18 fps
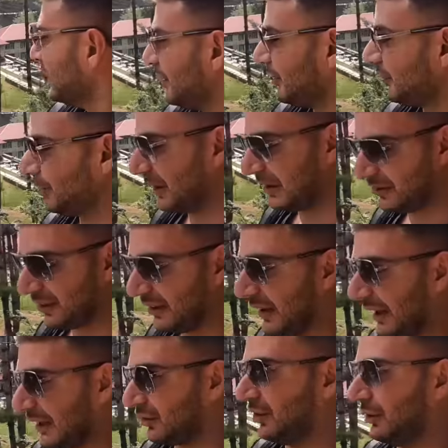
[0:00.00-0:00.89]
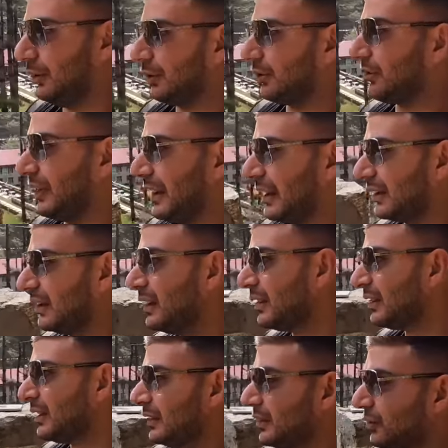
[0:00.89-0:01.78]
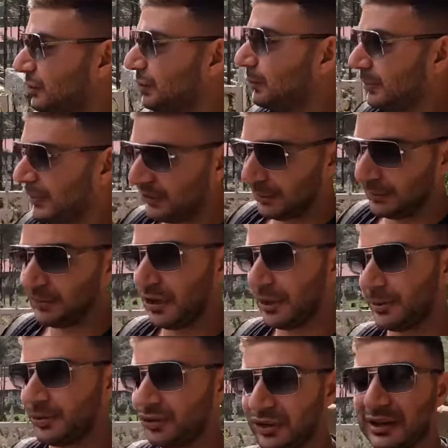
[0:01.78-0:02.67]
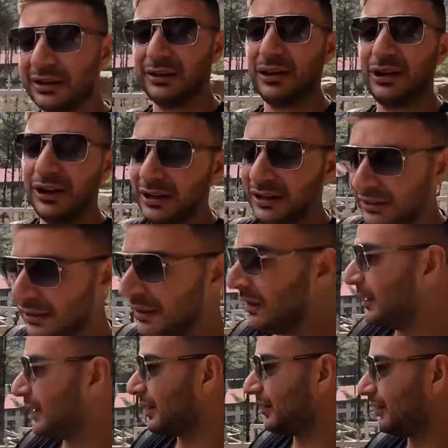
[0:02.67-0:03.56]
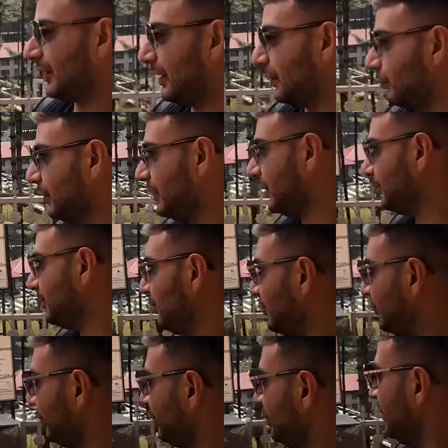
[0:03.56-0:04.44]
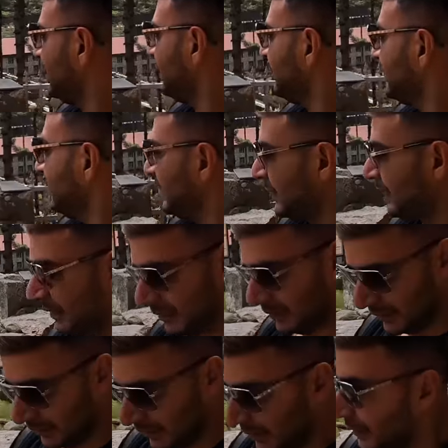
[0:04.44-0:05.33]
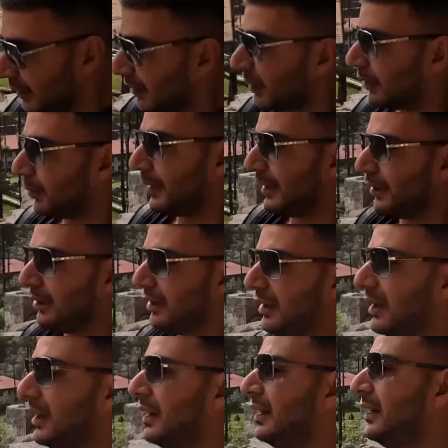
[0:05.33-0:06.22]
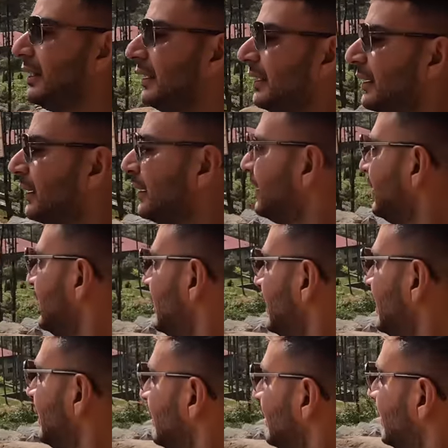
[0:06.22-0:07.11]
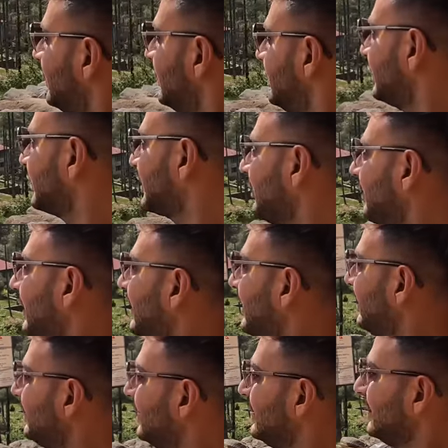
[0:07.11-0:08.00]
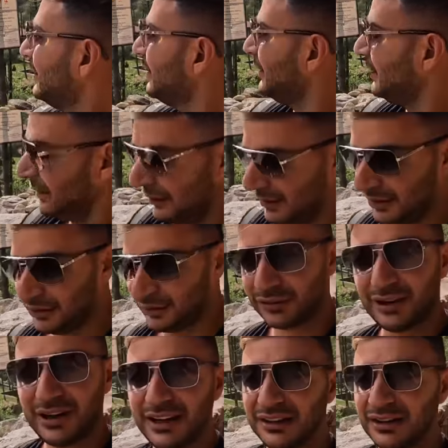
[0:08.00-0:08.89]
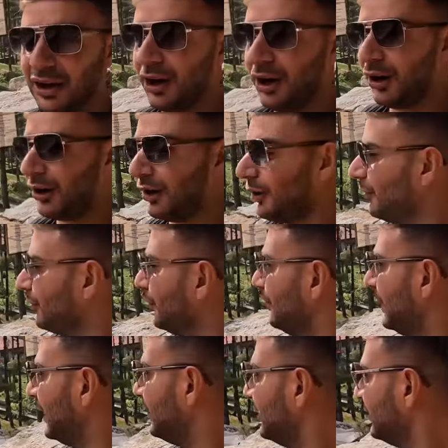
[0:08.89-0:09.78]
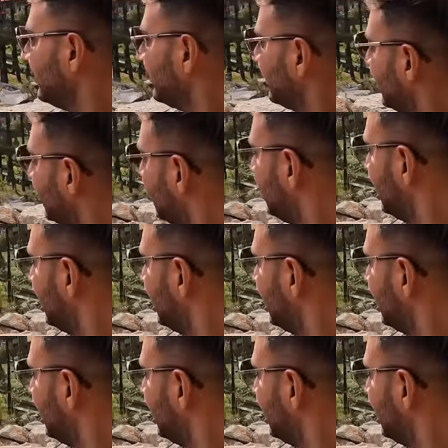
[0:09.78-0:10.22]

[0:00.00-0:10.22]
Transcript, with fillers: This place here actually looks like it should be some type of Shangri-La, because it is really beautiful. Wow, look at that, right in the heart of the mountains.